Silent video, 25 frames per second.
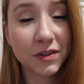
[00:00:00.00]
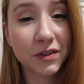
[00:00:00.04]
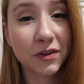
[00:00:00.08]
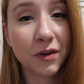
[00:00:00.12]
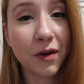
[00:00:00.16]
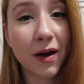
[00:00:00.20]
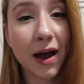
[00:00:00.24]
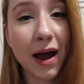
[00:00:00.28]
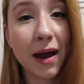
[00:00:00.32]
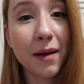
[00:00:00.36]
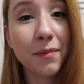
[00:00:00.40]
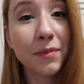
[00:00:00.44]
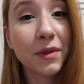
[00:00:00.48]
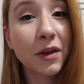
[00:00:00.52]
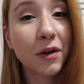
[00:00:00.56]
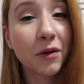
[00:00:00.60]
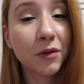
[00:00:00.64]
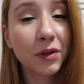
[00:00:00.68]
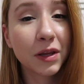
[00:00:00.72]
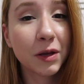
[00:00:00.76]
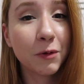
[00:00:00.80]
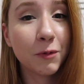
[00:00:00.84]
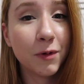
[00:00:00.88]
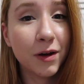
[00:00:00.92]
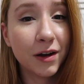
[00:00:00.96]
So I'm the
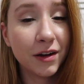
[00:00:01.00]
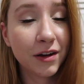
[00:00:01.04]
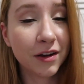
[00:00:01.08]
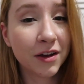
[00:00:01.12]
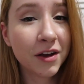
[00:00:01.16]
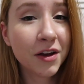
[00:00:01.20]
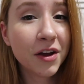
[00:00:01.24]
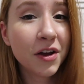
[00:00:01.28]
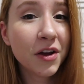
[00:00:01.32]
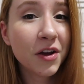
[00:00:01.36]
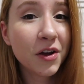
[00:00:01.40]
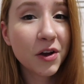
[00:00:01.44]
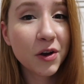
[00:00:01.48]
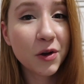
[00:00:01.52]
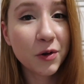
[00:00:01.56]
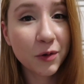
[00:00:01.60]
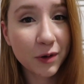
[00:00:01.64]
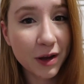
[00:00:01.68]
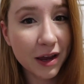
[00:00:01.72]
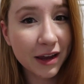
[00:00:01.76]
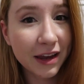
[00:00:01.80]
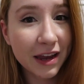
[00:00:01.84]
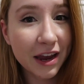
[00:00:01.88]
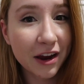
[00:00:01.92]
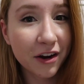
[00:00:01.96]
only one who
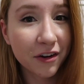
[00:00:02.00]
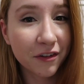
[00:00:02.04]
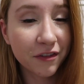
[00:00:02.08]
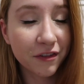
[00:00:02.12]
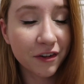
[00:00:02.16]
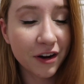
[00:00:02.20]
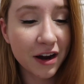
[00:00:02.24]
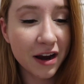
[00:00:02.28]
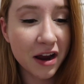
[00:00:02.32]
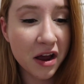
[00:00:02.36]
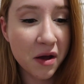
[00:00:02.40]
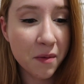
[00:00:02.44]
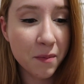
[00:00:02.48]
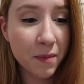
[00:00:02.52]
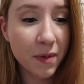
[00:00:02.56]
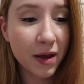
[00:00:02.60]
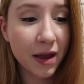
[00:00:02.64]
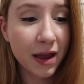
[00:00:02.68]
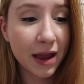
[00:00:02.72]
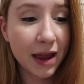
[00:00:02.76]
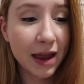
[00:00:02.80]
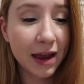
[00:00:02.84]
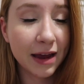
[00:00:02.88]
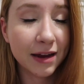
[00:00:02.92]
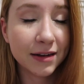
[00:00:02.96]
can care for him.
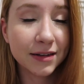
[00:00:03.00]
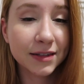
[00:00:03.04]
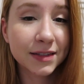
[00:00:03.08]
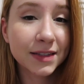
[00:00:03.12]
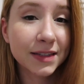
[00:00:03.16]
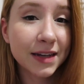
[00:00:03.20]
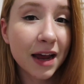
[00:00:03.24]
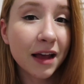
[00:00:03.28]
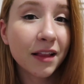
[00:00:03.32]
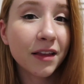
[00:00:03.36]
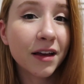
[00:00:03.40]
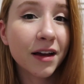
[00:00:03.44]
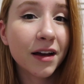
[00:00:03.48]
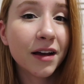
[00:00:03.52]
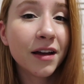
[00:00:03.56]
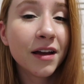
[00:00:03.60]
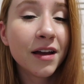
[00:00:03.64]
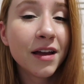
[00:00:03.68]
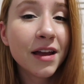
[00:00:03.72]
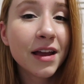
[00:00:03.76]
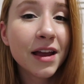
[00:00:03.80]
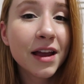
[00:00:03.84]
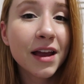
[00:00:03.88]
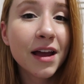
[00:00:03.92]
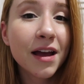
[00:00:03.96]
And Stella,
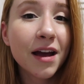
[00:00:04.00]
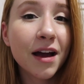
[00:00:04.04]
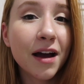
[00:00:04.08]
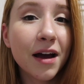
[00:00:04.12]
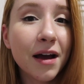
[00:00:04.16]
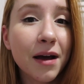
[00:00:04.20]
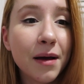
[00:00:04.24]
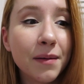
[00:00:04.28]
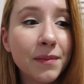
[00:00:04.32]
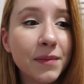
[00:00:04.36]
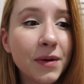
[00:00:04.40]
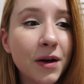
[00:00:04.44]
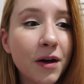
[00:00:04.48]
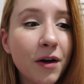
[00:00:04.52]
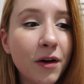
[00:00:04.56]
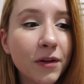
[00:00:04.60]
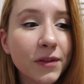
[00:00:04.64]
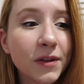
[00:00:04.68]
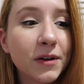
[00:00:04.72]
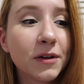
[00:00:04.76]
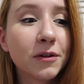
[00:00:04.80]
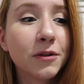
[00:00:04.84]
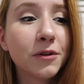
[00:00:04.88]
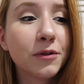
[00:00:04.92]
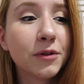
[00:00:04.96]
um,
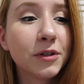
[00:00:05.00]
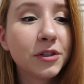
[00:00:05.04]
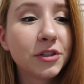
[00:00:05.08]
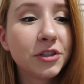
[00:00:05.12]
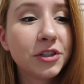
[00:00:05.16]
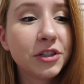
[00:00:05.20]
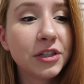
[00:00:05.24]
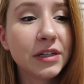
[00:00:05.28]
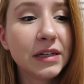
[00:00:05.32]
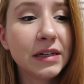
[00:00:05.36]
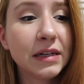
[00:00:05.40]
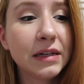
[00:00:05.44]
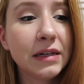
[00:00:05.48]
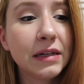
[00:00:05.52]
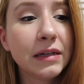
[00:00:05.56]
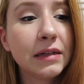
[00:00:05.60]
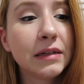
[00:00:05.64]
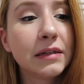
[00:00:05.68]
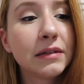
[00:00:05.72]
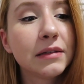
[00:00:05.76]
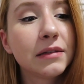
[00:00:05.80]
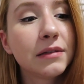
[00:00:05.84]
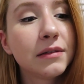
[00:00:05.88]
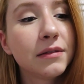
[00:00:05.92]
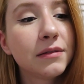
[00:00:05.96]
although
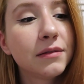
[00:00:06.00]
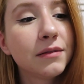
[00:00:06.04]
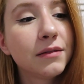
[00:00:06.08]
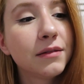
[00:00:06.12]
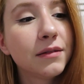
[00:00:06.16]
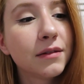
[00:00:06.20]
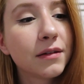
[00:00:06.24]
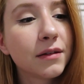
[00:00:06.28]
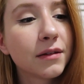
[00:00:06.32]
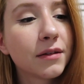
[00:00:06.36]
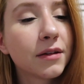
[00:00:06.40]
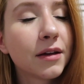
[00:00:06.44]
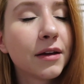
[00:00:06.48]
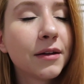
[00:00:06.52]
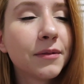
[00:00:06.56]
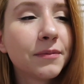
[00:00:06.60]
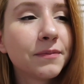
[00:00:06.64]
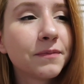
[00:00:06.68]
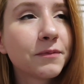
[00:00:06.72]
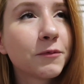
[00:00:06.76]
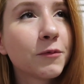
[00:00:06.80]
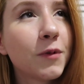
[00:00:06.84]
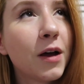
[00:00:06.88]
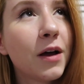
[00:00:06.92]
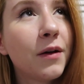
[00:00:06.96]
she,
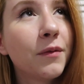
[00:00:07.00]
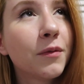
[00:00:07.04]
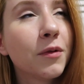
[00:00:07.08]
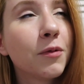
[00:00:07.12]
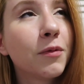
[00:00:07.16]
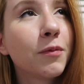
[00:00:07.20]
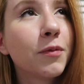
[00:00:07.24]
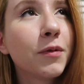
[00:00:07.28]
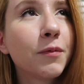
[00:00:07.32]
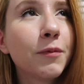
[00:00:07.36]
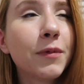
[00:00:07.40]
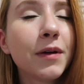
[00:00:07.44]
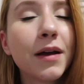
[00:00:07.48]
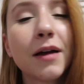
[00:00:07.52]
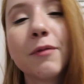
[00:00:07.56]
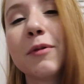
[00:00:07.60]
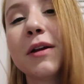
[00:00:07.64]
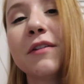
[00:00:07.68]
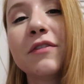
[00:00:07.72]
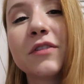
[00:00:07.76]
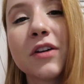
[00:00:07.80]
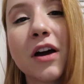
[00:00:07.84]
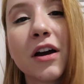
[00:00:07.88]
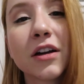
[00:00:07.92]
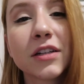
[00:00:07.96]
well,
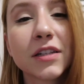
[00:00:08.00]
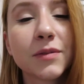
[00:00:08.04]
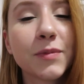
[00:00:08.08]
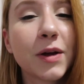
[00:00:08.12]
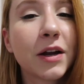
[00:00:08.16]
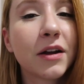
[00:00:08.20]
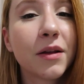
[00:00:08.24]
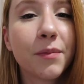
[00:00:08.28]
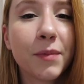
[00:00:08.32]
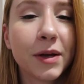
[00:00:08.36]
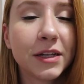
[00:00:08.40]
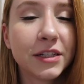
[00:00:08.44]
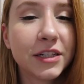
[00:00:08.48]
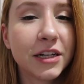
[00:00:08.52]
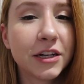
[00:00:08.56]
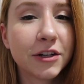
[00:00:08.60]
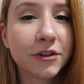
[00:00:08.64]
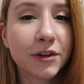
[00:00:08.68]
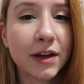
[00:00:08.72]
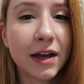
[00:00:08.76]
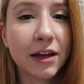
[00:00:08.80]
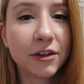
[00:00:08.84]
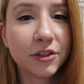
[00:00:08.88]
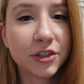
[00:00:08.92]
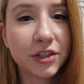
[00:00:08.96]
we've talked about on my
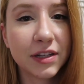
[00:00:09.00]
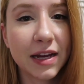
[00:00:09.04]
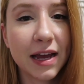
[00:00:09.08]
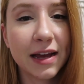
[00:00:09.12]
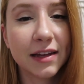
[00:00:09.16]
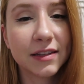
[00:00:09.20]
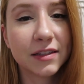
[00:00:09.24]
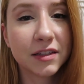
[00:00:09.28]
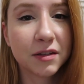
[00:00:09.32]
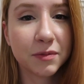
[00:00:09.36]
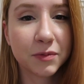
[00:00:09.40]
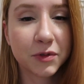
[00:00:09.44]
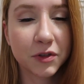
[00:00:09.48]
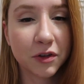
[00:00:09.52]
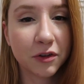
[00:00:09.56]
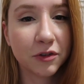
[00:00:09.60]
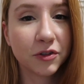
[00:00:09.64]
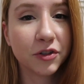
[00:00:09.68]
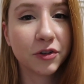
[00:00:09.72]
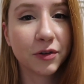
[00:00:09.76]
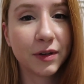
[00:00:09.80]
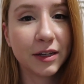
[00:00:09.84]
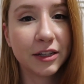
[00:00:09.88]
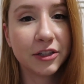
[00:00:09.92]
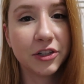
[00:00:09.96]
channel how she has some
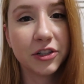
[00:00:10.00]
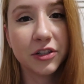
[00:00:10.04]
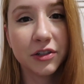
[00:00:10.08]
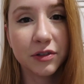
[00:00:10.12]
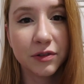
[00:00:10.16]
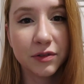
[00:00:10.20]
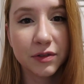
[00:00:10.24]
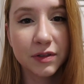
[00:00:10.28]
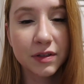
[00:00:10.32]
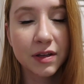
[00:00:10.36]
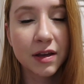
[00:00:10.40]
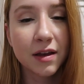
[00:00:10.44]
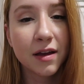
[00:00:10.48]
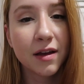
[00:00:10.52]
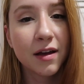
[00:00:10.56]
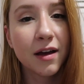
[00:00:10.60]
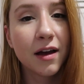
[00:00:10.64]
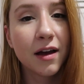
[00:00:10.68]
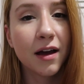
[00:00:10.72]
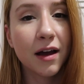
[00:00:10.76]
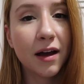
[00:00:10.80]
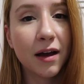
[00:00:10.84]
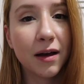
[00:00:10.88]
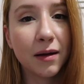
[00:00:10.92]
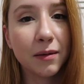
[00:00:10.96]
social issues
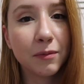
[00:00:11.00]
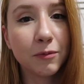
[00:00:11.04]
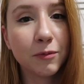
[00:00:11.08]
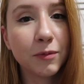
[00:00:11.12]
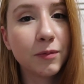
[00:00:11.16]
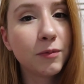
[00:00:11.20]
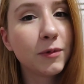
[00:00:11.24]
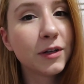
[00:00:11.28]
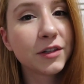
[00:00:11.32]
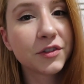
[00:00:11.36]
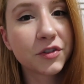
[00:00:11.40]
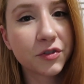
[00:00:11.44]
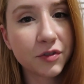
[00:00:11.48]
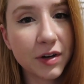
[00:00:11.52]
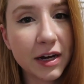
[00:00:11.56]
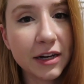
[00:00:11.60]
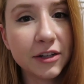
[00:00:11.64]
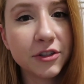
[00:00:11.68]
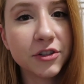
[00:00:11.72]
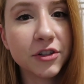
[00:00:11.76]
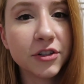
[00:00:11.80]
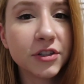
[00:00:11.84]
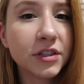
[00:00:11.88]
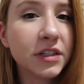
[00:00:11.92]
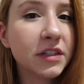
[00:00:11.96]
um, with
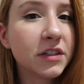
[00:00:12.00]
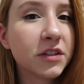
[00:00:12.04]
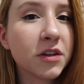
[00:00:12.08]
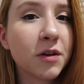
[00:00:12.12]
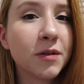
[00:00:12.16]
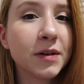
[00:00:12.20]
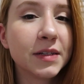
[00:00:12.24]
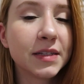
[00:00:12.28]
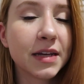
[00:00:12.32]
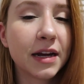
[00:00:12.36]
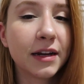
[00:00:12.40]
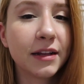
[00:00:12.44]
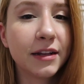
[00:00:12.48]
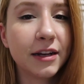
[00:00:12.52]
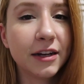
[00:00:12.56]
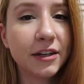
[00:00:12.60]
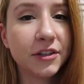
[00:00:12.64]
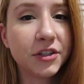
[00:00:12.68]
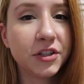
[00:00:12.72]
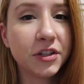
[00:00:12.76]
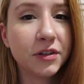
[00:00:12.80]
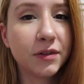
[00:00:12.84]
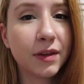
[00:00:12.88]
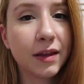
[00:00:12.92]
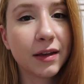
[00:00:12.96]
strangers. She's always had an
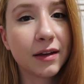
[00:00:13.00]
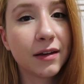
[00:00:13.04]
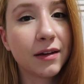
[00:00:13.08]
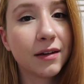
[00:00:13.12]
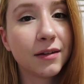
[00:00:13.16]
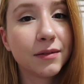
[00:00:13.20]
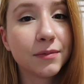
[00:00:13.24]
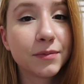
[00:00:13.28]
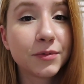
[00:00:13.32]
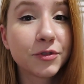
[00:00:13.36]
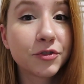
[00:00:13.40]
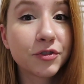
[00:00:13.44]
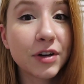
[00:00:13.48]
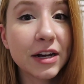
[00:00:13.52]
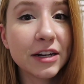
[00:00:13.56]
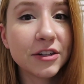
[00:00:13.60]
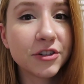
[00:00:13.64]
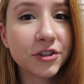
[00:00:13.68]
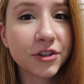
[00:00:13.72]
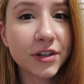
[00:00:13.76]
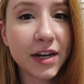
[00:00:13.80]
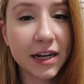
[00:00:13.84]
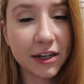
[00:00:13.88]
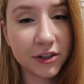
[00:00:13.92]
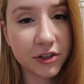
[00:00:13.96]
issue, like a
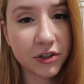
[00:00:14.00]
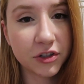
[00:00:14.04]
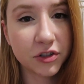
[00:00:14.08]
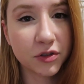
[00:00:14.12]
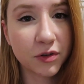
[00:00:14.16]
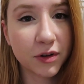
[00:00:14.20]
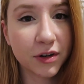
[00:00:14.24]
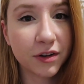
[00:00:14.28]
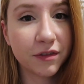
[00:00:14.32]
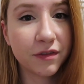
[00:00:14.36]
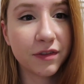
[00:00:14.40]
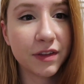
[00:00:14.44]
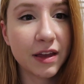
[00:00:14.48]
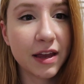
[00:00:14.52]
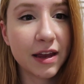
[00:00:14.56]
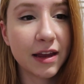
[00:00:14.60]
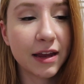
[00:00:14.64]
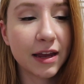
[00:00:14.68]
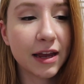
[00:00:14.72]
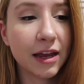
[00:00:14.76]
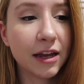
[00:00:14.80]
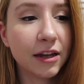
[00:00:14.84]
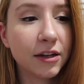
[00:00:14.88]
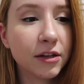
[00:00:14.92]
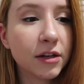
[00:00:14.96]
stranger danger sort of
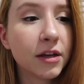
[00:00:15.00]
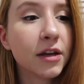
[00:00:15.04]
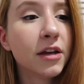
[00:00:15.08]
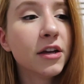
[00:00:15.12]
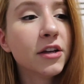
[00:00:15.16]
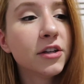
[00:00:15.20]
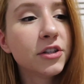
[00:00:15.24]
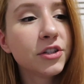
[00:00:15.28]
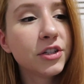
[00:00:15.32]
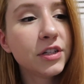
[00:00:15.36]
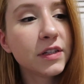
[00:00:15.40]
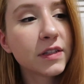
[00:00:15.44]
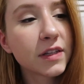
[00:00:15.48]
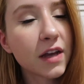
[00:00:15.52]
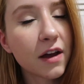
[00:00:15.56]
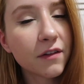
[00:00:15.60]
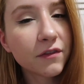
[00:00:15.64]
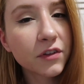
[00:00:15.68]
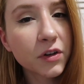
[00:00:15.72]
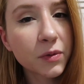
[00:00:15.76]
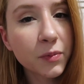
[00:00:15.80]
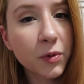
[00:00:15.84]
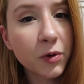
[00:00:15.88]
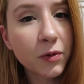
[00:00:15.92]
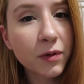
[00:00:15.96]
thing, and she's
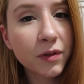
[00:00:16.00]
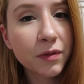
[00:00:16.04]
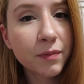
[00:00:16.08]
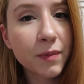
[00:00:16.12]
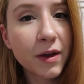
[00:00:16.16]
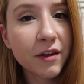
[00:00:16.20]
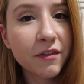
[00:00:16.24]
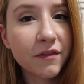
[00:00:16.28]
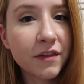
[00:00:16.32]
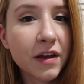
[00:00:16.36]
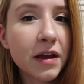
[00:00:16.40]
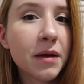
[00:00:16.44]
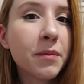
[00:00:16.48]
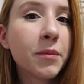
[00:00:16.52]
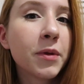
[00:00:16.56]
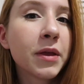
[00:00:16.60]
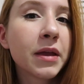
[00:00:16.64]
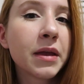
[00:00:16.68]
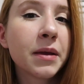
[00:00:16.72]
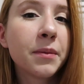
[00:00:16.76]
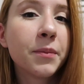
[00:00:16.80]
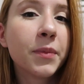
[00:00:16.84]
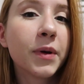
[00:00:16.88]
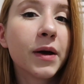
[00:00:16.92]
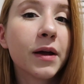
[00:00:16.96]
comfortable with my
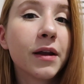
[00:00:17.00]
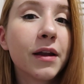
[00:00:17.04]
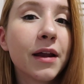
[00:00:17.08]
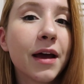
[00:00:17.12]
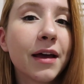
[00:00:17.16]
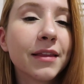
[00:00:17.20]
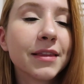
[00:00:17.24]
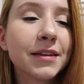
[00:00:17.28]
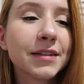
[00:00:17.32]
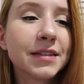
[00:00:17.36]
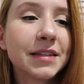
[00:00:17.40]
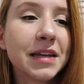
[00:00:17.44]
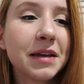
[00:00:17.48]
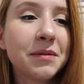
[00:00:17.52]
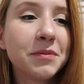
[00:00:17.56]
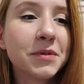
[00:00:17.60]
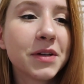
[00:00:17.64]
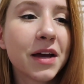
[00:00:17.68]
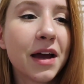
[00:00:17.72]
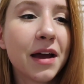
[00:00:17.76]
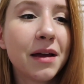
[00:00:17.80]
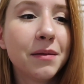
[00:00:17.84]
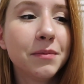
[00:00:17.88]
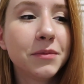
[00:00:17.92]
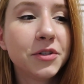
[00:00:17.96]
family, but at the same
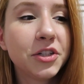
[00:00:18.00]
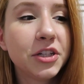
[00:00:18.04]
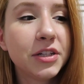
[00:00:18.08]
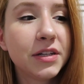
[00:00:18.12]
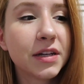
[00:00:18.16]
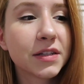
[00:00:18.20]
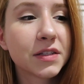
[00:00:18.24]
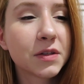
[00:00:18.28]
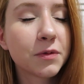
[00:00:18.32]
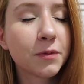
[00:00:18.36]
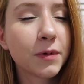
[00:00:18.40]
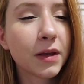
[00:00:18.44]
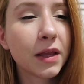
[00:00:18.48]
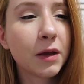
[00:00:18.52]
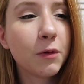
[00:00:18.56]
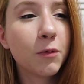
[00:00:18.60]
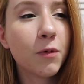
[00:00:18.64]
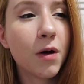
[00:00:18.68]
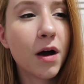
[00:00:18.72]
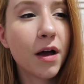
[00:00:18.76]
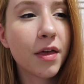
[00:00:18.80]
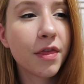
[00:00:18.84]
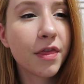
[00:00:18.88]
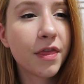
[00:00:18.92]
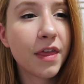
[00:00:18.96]
time, she doesn't really
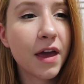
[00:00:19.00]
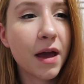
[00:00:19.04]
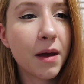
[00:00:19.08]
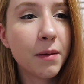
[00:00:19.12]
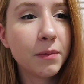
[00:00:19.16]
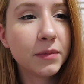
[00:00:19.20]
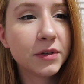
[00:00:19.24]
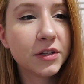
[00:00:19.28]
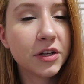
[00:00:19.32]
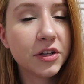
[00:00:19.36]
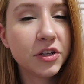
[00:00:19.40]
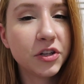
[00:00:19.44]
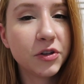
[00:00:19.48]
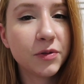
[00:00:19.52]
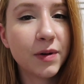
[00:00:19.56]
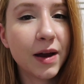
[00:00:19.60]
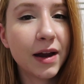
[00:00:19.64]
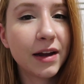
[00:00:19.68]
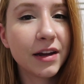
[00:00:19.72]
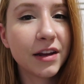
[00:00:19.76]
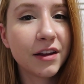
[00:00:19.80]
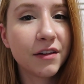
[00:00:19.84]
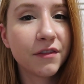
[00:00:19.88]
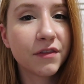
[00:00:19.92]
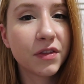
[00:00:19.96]
want them to do
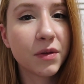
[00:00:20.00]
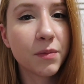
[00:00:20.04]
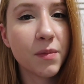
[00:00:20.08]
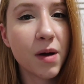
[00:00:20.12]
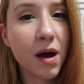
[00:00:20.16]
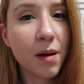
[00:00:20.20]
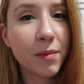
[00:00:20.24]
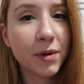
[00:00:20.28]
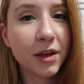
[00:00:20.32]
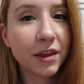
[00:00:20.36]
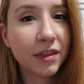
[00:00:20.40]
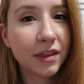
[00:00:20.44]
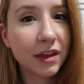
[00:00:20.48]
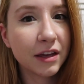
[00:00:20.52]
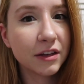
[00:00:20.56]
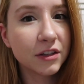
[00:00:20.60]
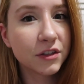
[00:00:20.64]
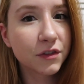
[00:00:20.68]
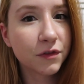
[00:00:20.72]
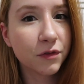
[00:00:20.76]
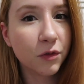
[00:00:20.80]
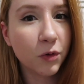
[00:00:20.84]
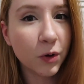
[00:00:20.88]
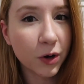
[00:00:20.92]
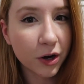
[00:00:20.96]
any of the mommy
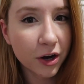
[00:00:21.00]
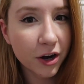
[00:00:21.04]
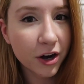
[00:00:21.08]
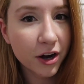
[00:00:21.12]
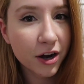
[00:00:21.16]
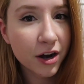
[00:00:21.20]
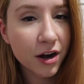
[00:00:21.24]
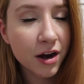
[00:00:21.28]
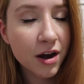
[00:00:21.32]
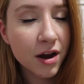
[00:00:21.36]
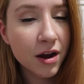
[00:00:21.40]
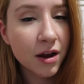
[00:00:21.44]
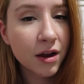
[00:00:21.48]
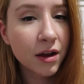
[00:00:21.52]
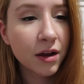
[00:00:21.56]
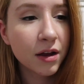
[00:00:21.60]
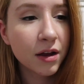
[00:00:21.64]
things for her.